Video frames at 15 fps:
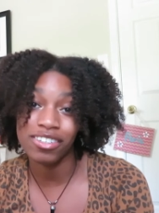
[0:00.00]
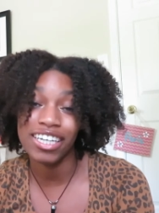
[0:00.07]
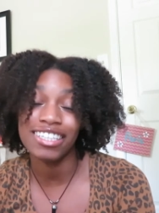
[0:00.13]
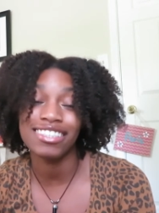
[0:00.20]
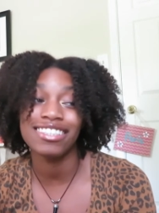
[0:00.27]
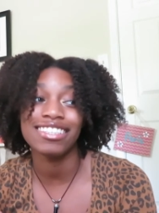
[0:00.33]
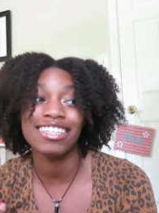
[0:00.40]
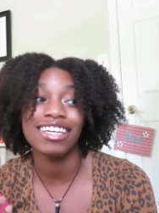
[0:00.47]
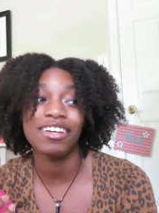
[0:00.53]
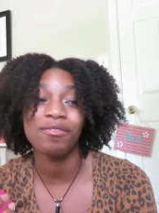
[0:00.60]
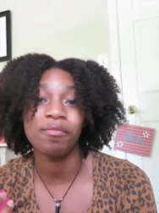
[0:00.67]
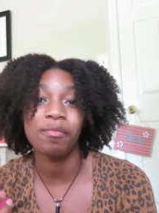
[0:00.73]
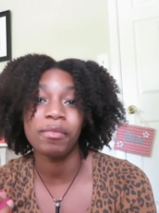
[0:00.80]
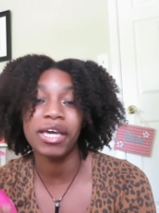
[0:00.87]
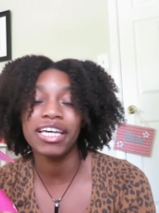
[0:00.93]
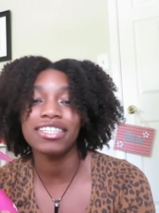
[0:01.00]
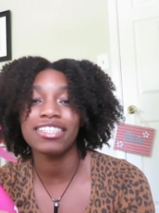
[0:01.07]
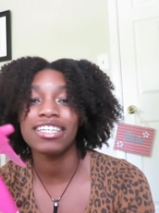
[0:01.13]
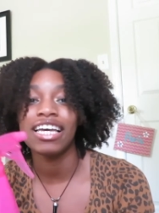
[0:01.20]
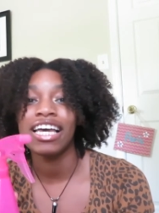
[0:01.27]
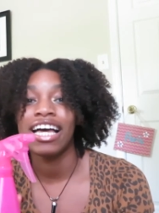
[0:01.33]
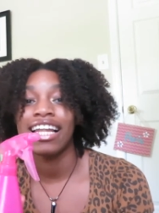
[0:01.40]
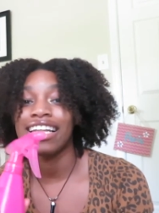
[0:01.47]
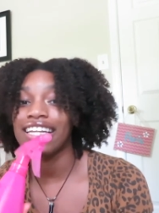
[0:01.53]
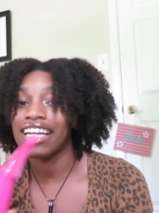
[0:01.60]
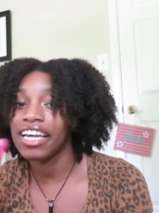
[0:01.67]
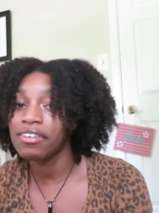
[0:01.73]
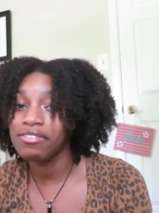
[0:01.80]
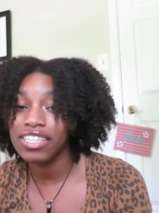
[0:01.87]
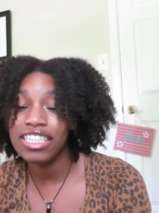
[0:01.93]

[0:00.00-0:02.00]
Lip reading: It makes life